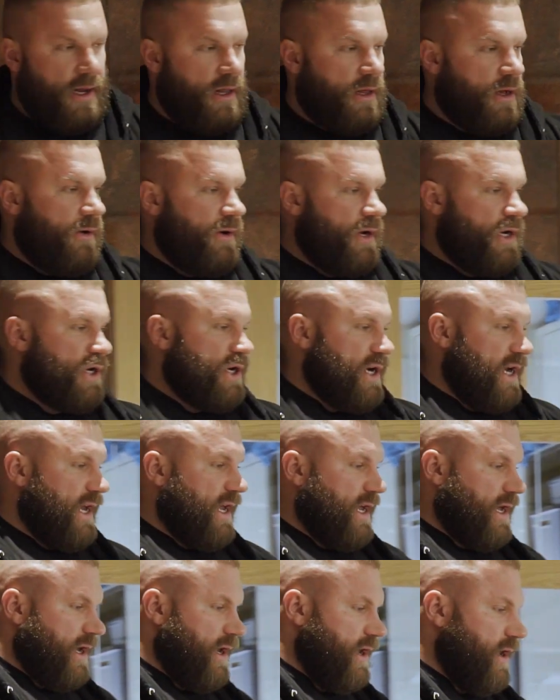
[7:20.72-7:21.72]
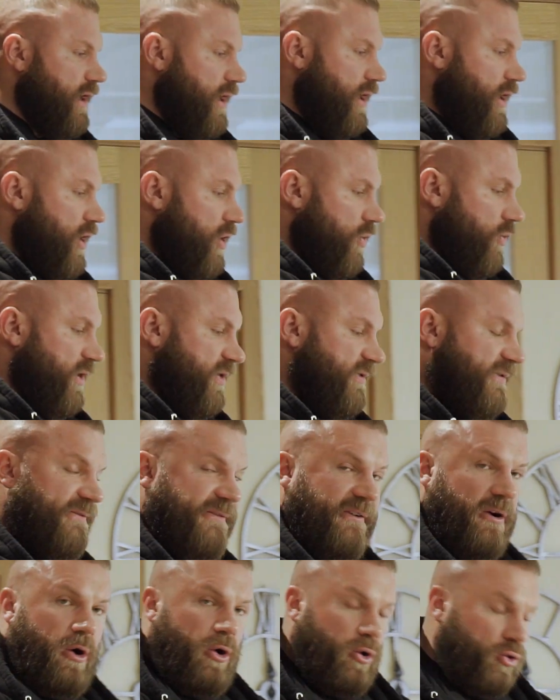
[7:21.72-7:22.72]
it'll go in a shaker with
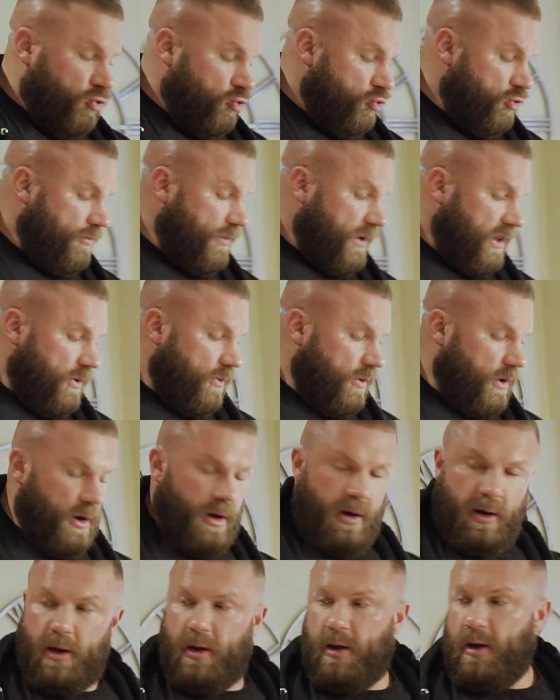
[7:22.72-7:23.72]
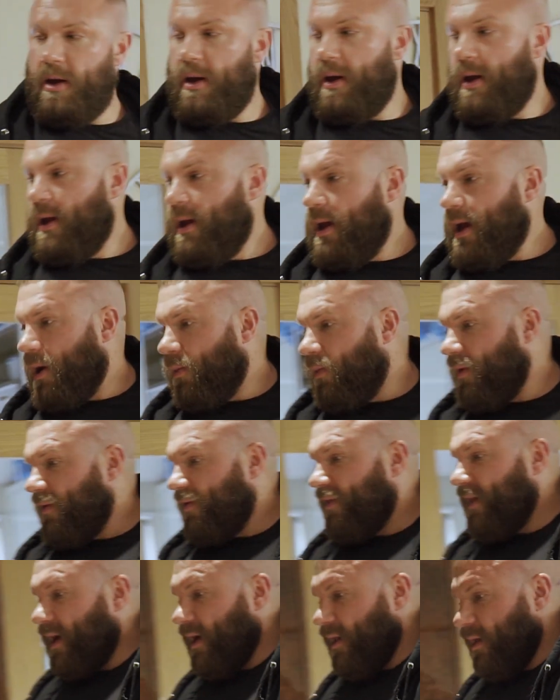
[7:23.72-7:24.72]
400 ml of water, and
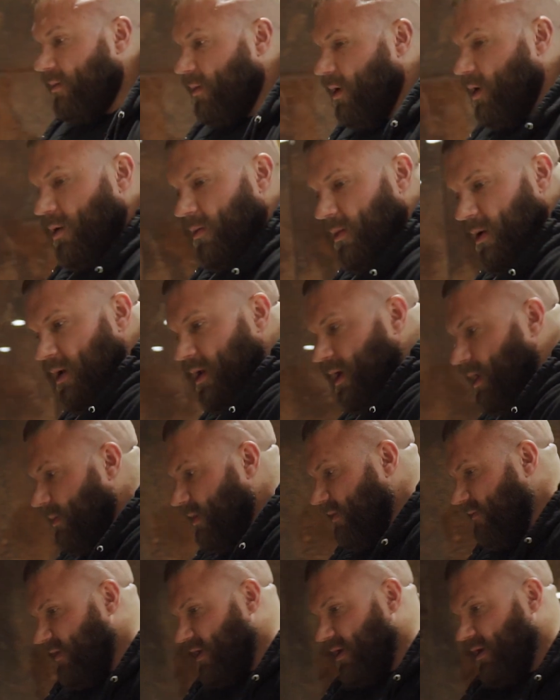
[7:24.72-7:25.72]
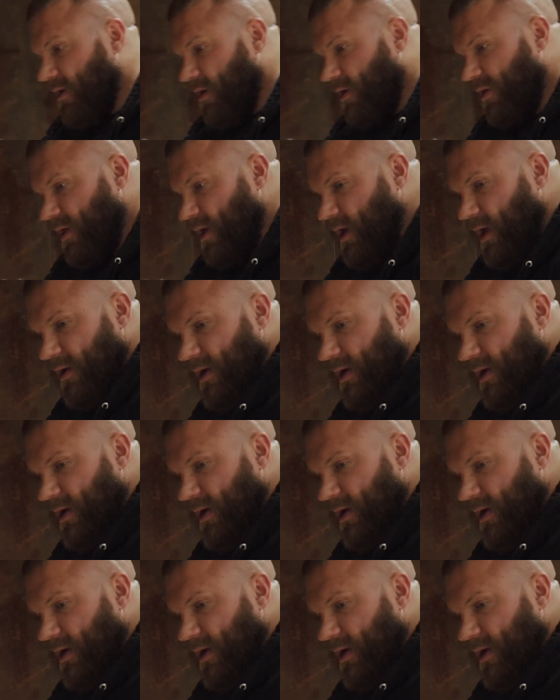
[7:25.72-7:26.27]
with that at the moment I'm having 30